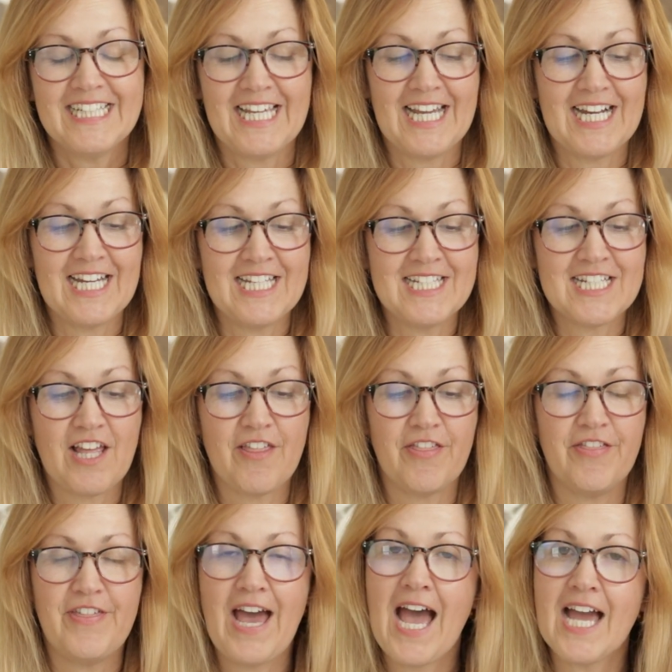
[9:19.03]
And
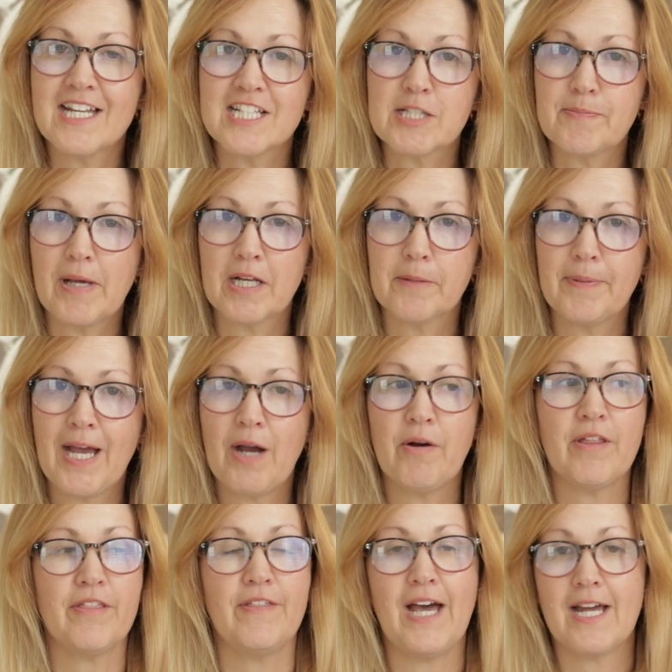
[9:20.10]
that is Spelling
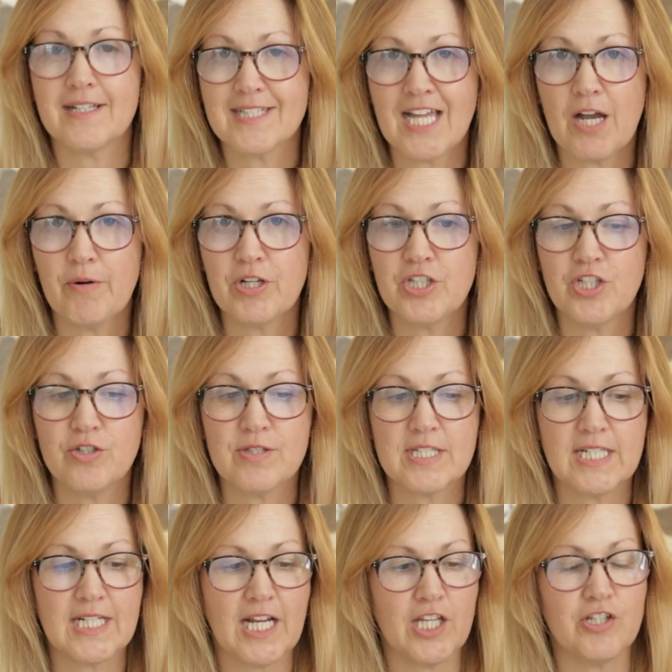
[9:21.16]
Power. That is how I used
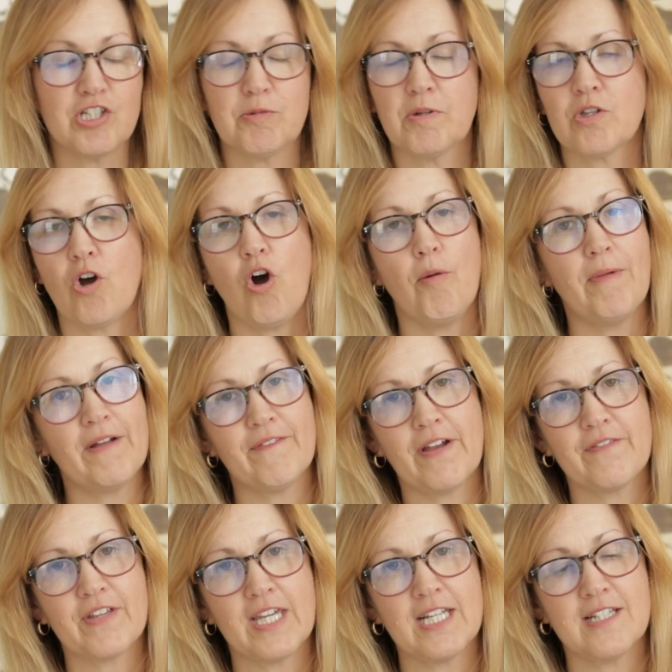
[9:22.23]
it. I used it with all my
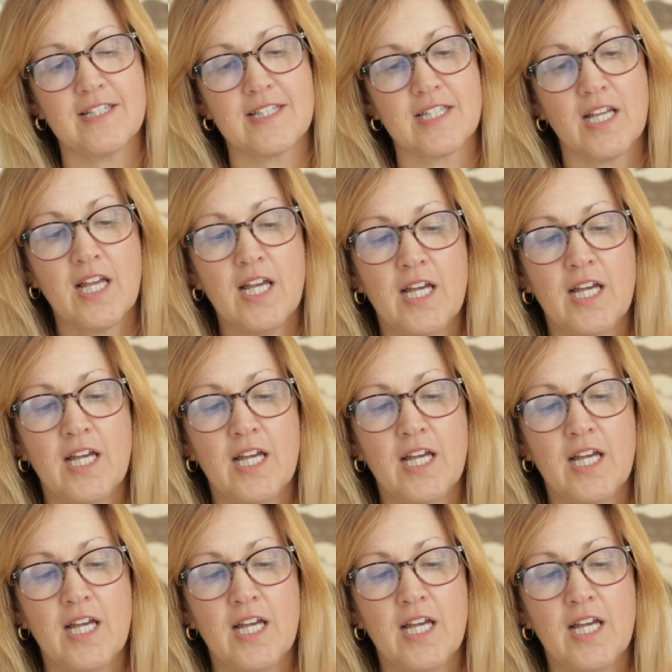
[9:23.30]
5 kids.